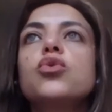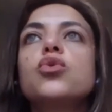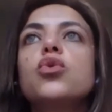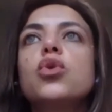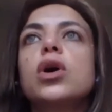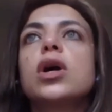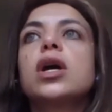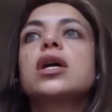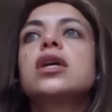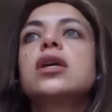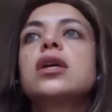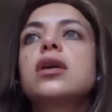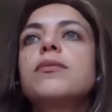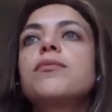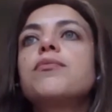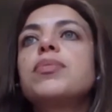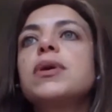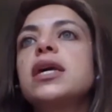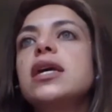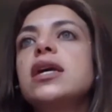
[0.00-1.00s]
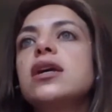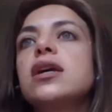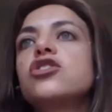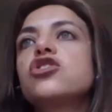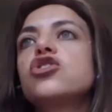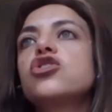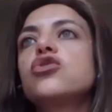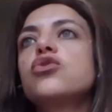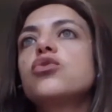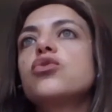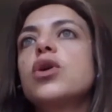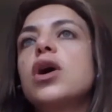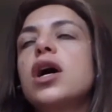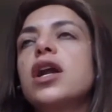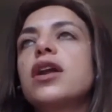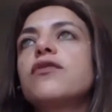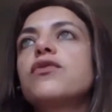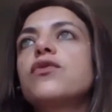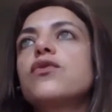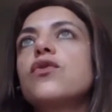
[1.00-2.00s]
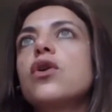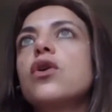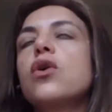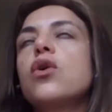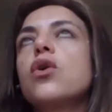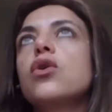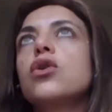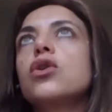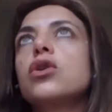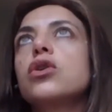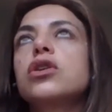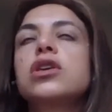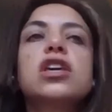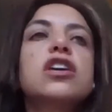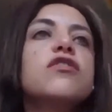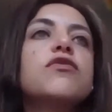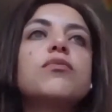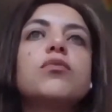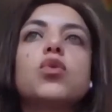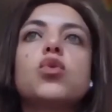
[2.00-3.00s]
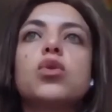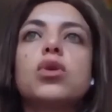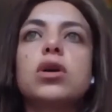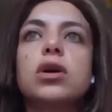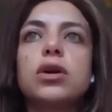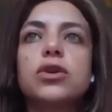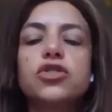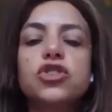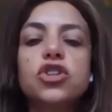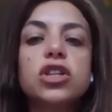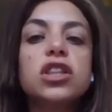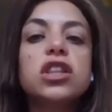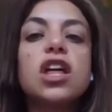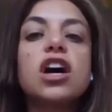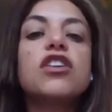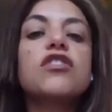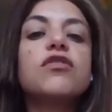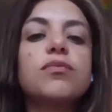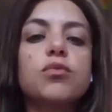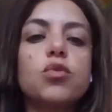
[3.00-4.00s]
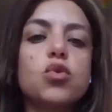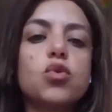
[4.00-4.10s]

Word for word: to be, to kind of give more, to